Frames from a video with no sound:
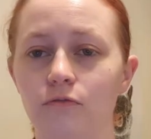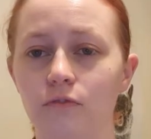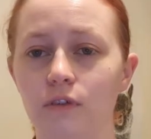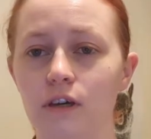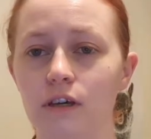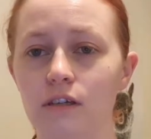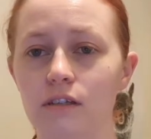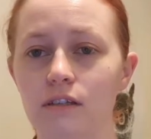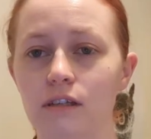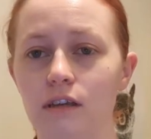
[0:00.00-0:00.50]

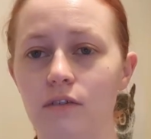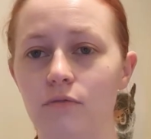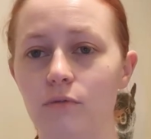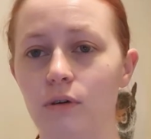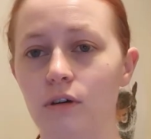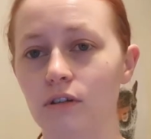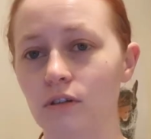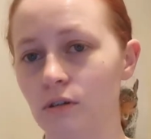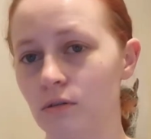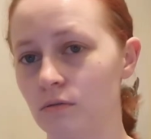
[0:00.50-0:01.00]
First, if you
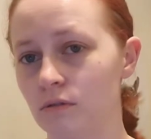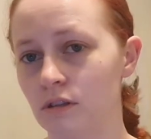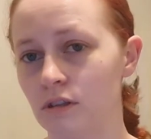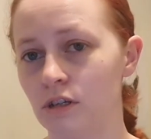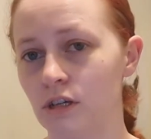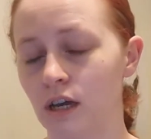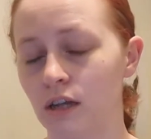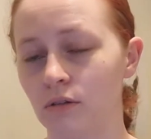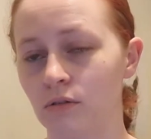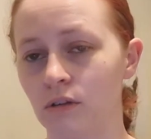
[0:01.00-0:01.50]
are new to the
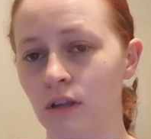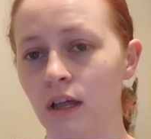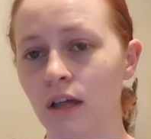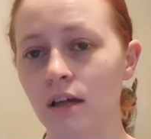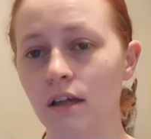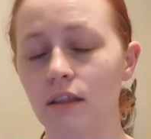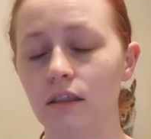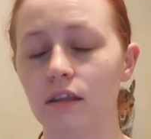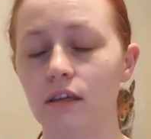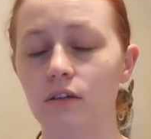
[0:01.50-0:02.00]
channel,
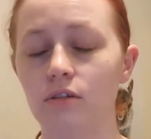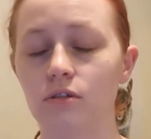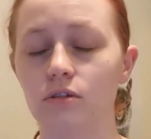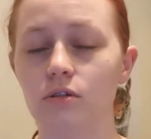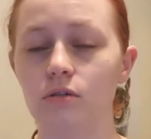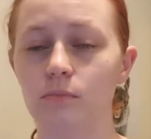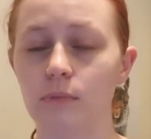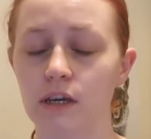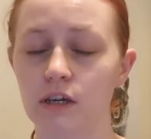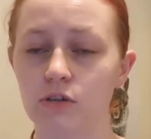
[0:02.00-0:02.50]
then
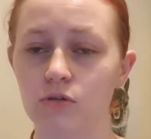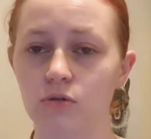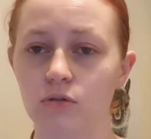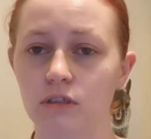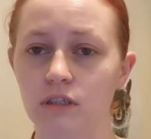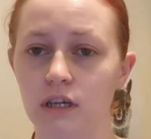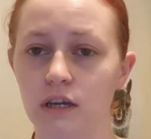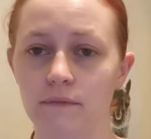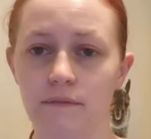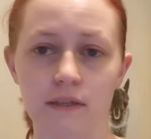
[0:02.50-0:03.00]
do make sure
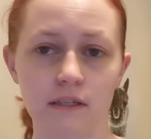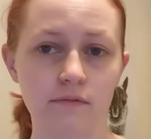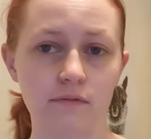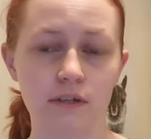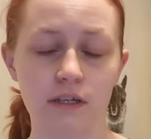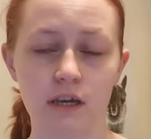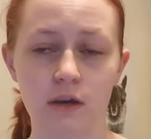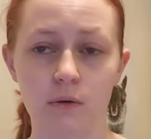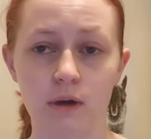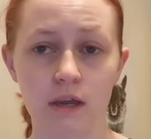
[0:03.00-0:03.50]
to give this
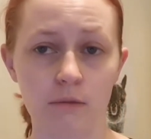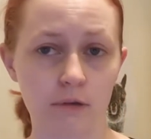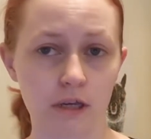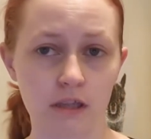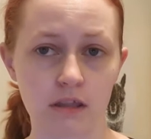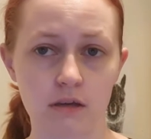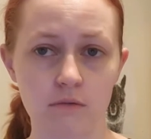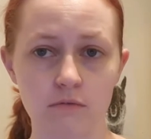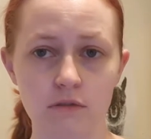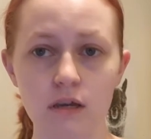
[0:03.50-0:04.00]
video a big
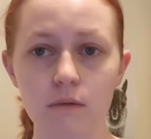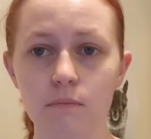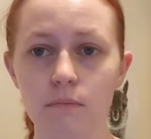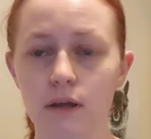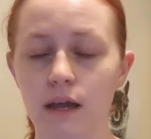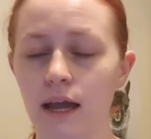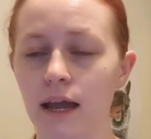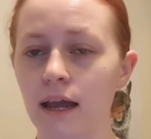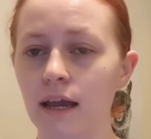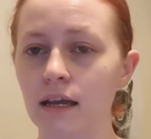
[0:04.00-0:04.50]
thumbs up
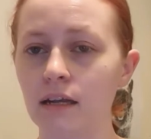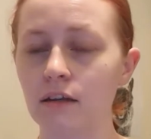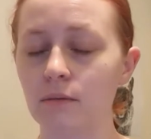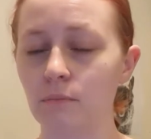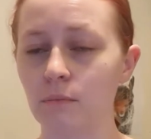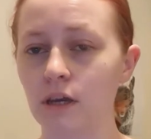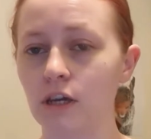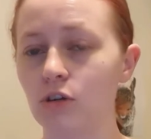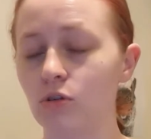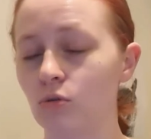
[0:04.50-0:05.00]
and
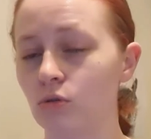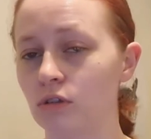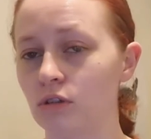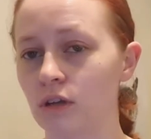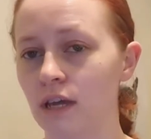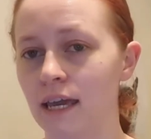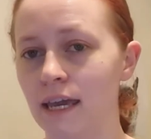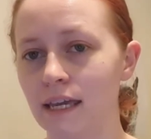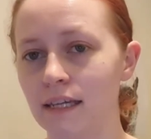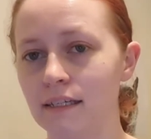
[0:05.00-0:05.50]
make sure to
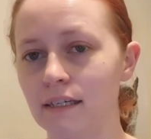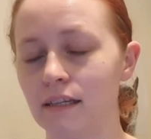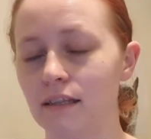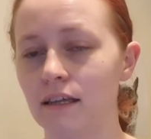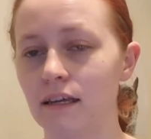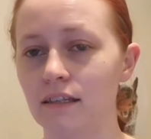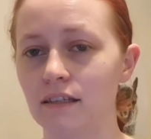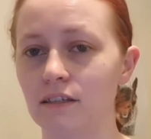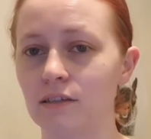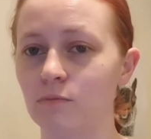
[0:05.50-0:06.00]
hit
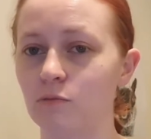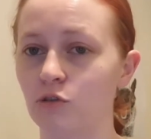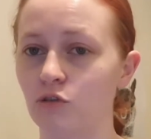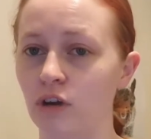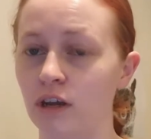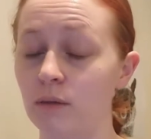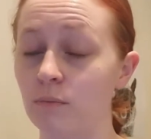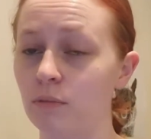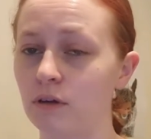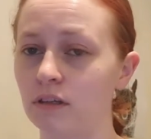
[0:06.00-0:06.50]
that
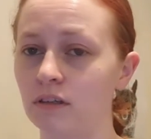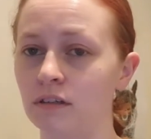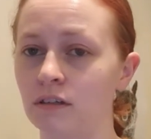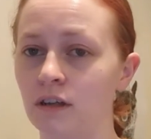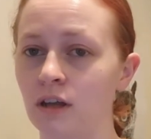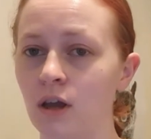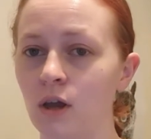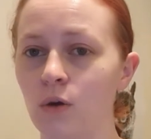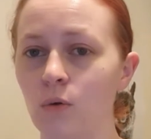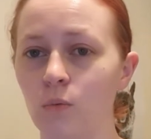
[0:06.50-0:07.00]
subscribe button
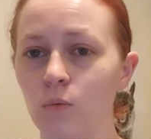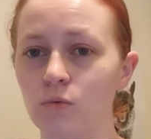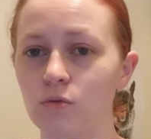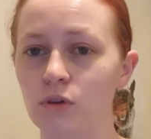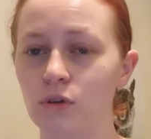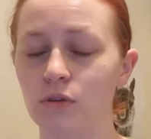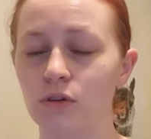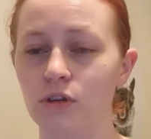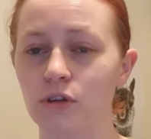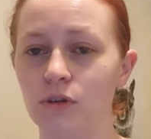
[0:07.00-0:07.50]

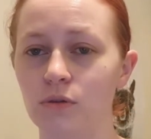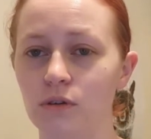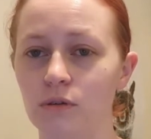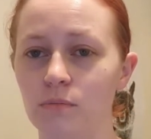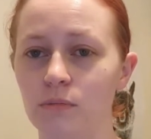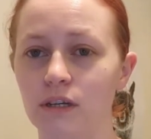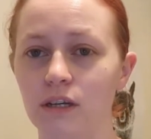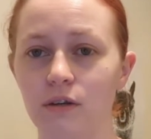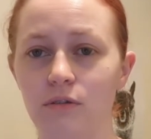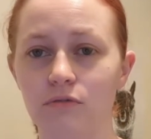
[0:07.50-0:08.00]
so that you can
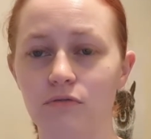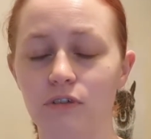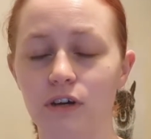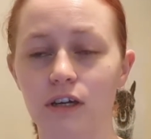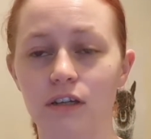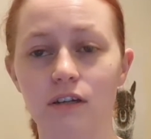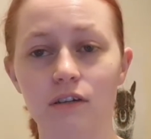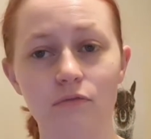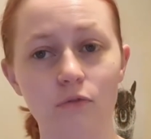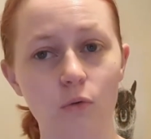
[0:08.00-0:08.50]
be
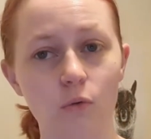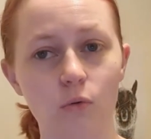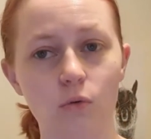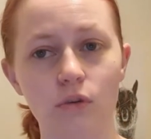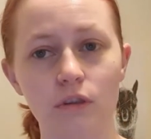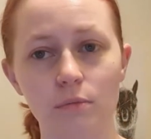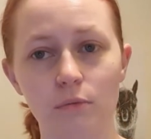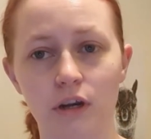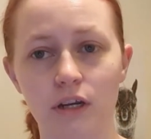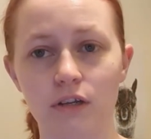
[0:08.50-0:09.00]
notified of all
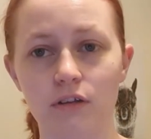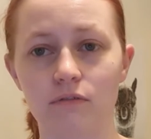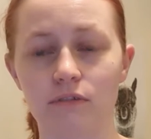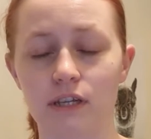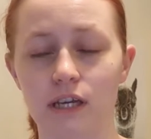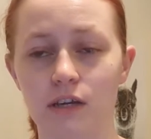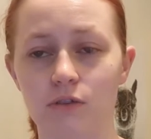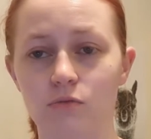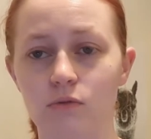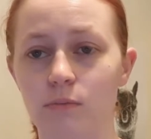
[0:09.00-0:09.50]
the brand new
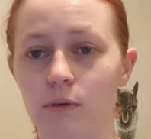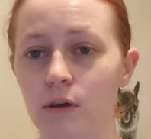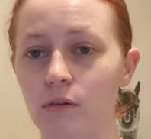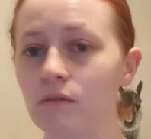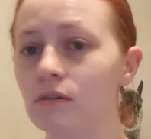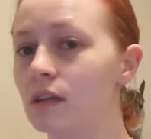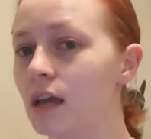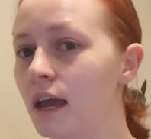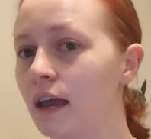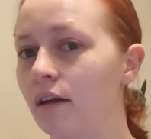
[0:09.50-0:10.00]
videos we
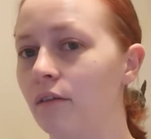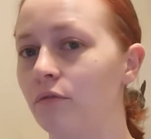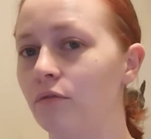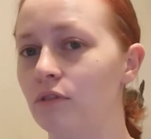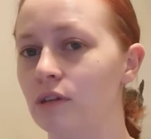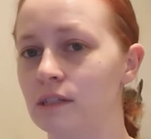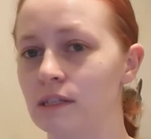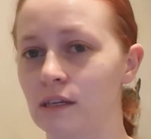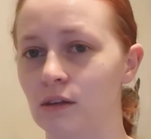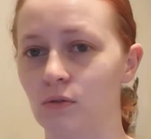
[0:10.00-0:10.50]
post
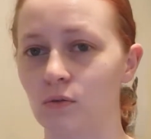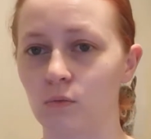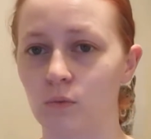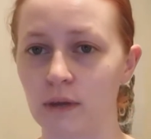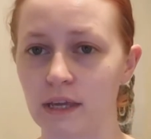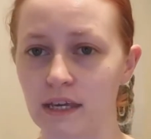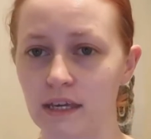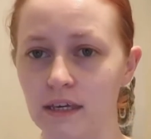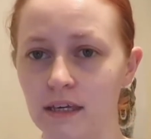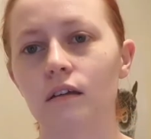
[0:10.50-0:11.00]
every single
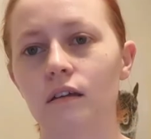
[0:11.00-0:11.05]
week.